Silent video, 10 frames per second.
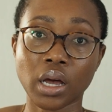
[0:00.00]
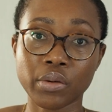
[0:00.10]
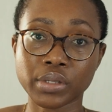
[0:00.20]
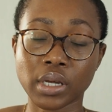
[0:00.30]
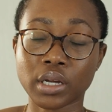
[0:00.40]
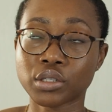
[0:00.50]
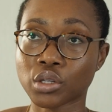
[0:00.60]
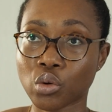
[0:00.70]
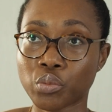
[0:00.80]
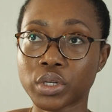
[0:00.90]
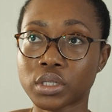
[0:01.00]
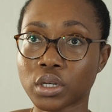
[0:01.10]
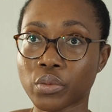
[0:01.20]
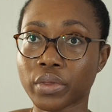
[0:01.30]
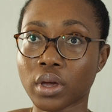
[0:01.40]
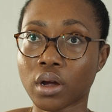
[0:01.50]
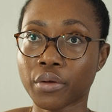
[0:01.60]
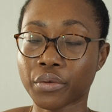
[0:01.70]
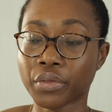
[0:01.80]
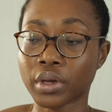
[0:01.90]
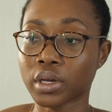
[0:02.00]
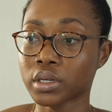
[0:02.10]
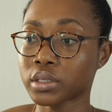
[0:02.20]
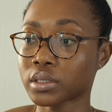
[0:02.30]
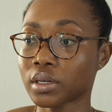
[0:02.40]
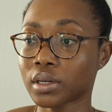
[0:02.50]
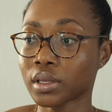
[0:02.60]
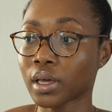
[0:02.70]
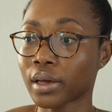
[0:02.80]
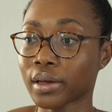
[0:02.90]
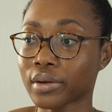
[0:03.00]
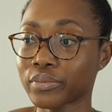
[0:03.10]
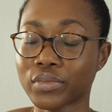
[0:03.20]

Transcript: I was like so busy with like other things, like